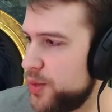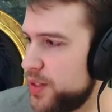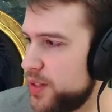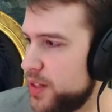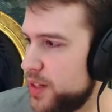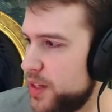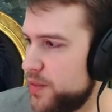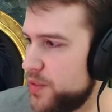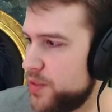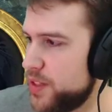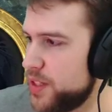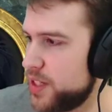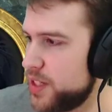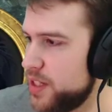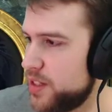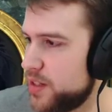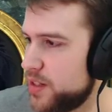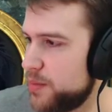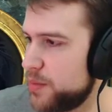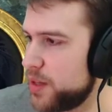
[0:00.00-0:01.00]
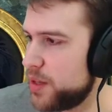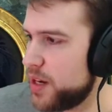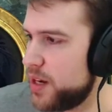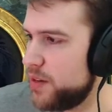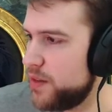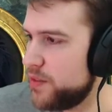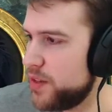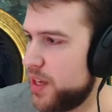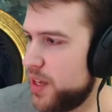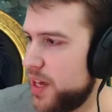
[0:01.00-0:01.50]
would love to see some
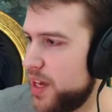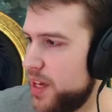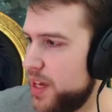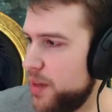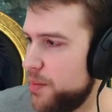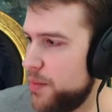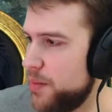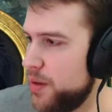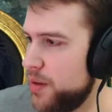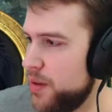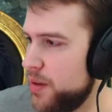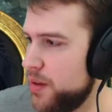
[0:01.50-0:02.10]
kind of game